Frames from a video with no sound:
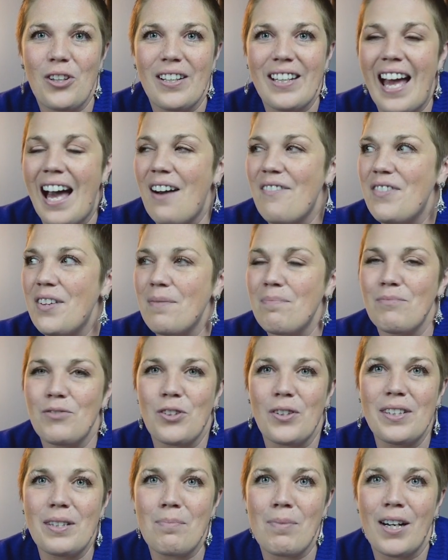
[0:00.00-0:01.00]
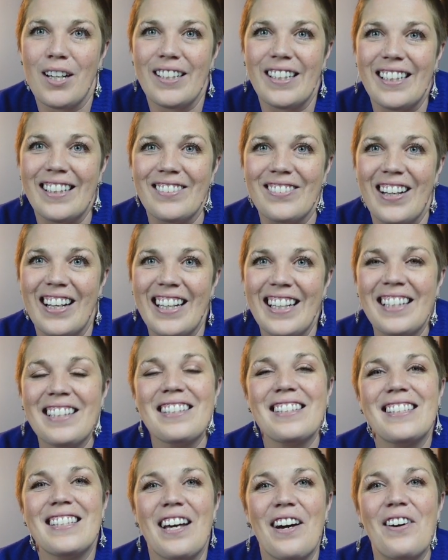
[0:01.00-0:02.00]
Have them join the party,
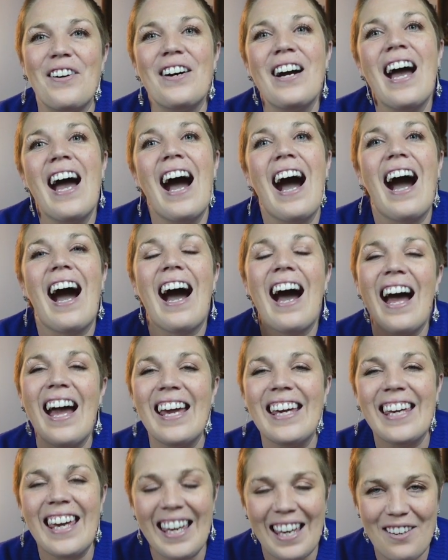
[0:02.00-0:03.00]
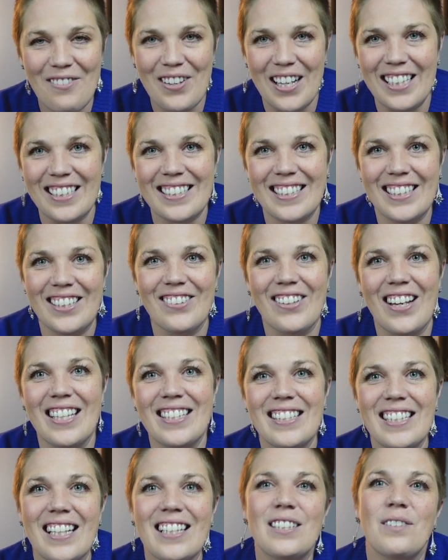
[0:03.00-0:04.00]
right? So I can't wait to see you
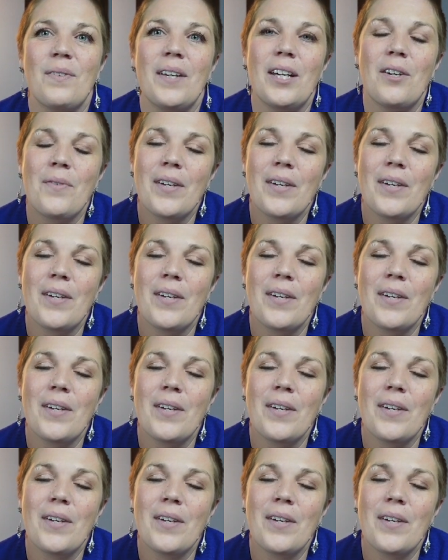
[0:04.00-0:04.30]
guys next week.